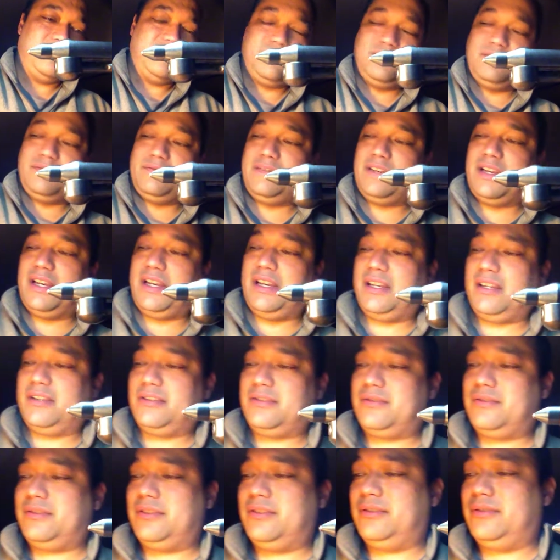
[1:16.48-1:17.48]

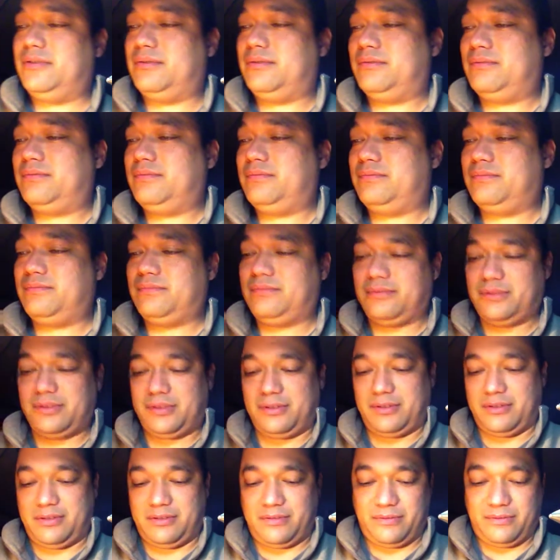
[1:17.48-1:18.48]
fast too.
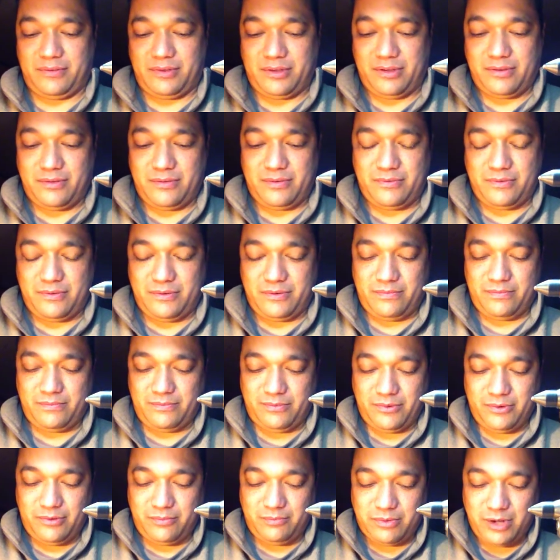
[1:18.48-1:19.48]
So
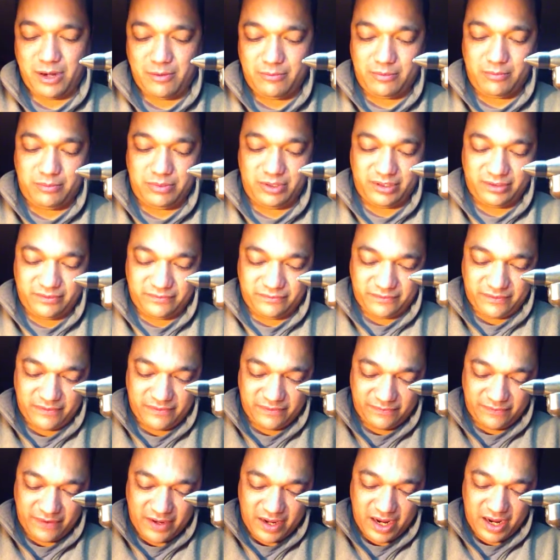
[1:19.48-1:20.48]
you'll probably
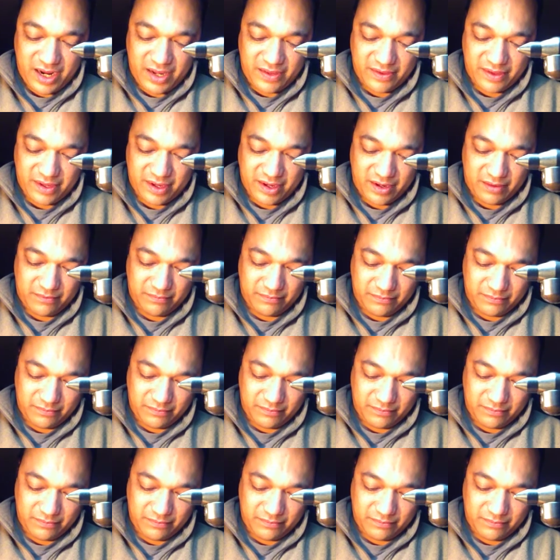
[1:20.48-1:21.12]
find that